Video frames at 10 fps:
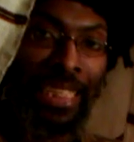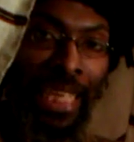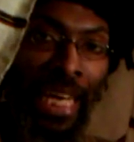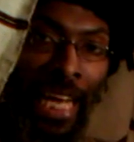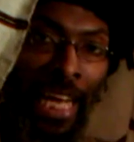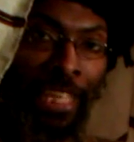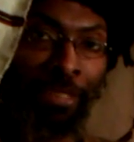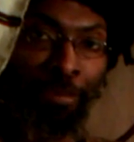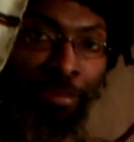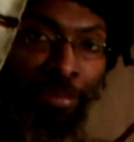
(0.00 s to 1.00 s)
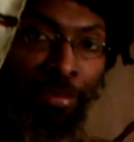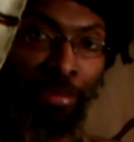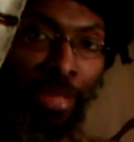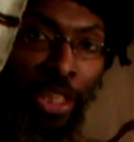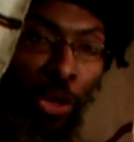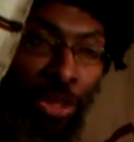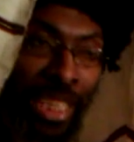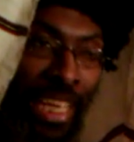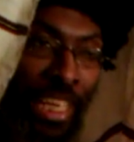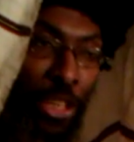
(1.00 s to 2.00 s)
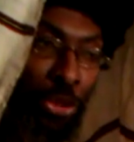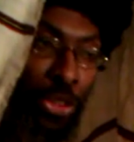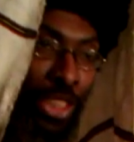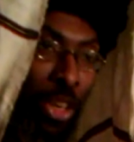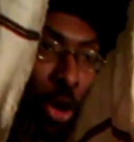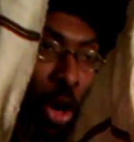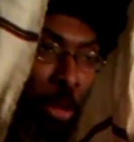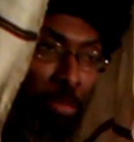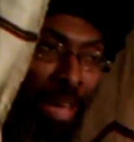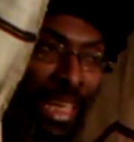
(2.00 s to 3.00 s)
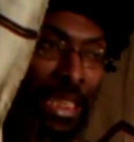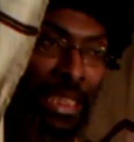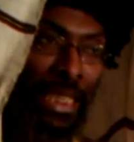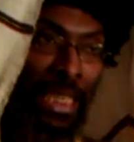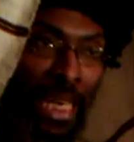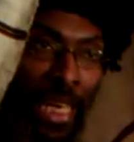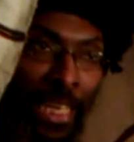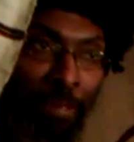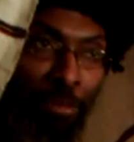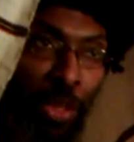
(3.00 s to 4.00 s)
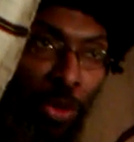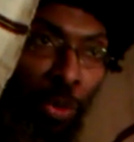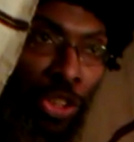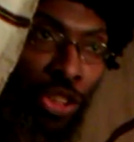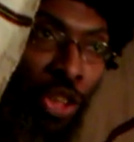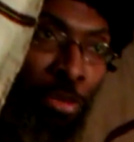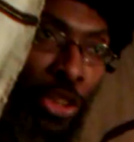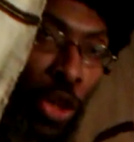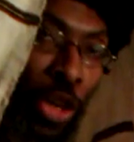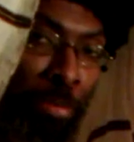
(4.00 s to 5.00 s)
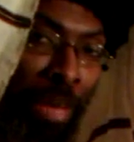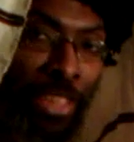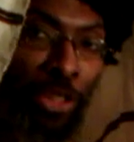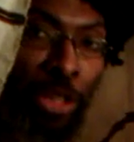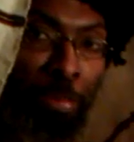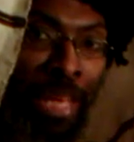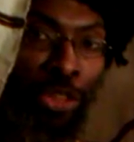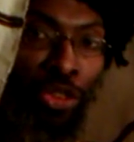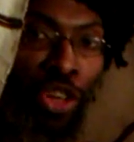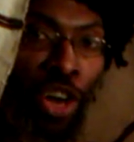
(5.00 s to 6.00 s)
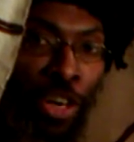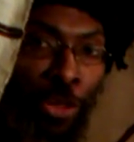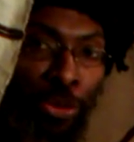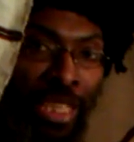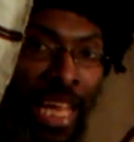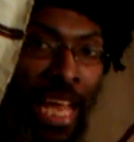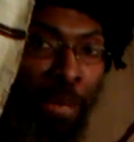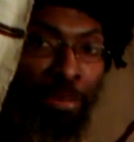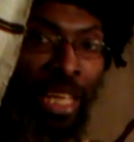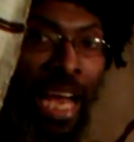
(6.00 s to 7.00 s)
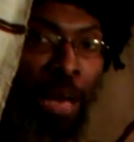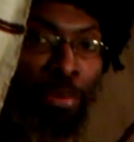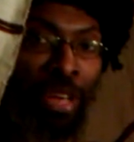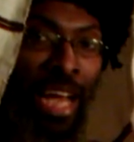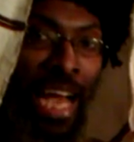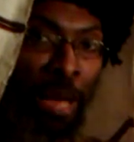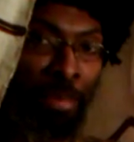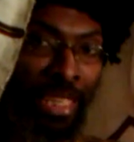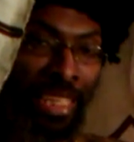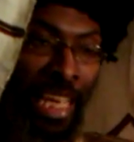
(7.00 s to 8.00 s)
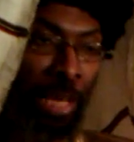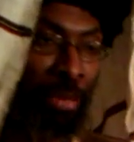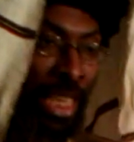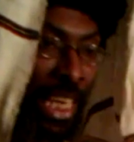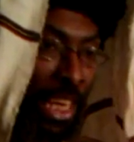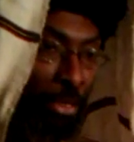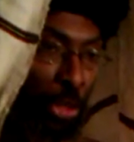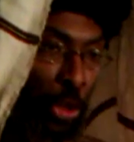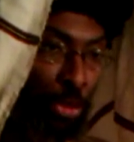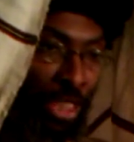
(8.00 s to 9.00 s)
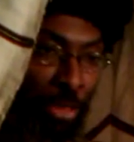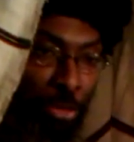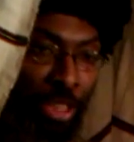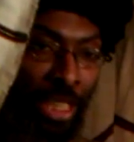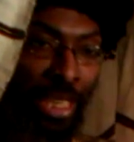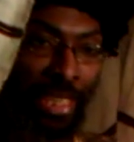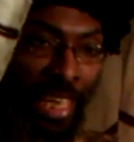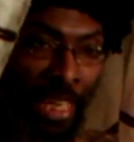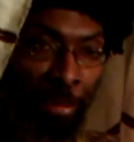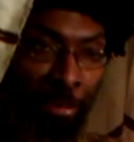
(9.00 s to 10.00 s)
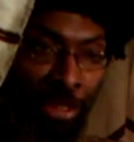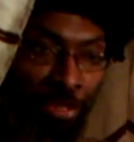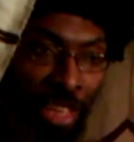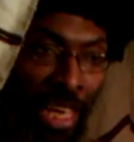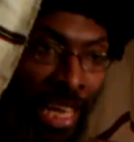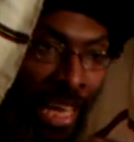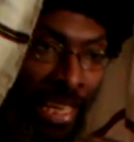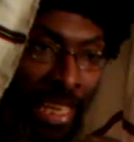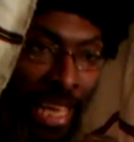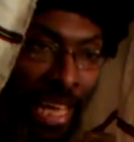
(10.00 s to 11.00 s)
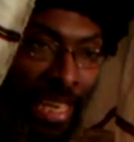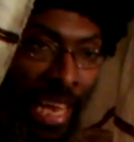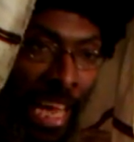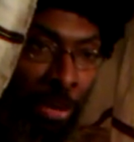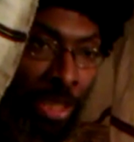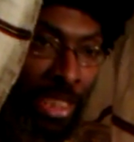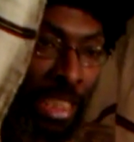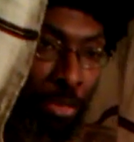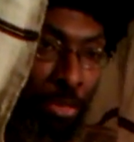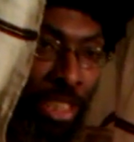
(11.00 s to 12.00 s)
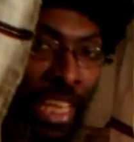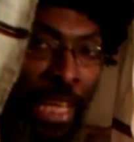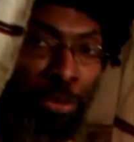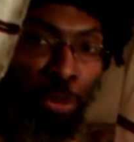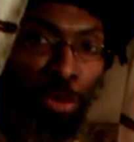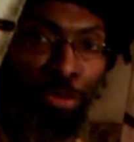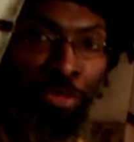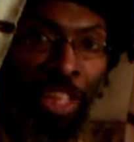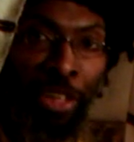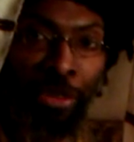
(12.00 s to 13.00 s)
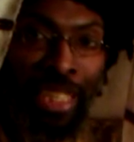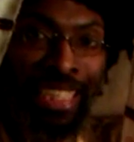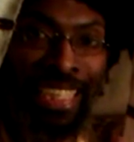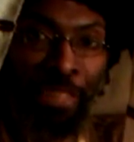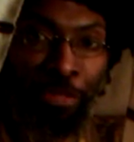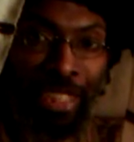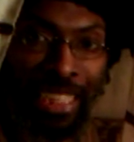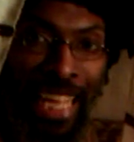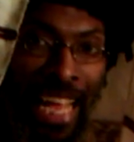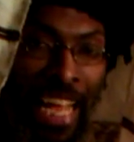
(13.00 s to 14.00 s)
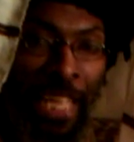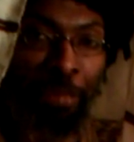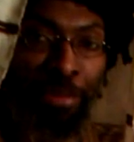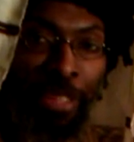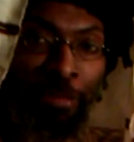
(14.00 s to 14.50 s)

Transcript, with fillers: God. And notice how he uses Almighty God, which is almost going back to the patriarchal times, the Abrahamic times. If you know the different names of God and how different names were revealed in different times,